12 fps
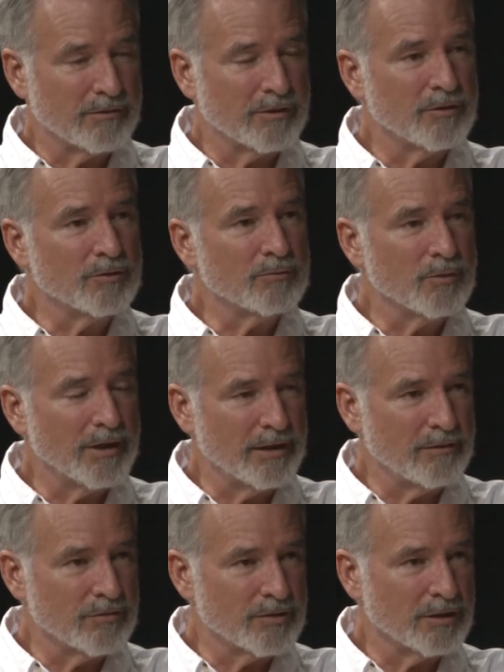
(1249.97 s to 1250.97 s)
the new
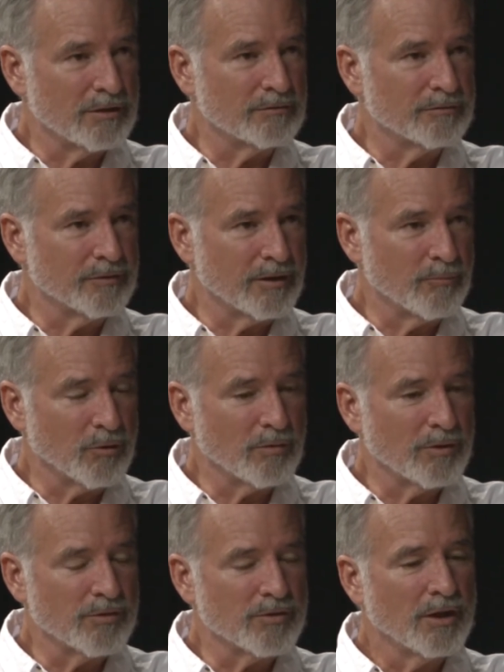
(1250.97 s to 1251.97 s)
waves of
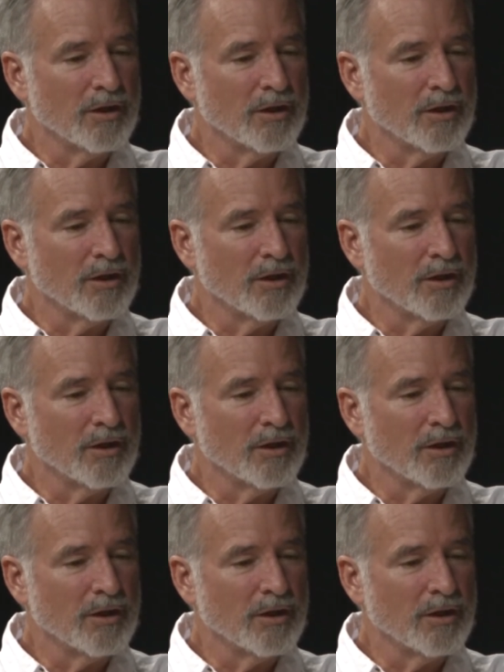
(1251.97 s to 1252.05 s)
immigrants,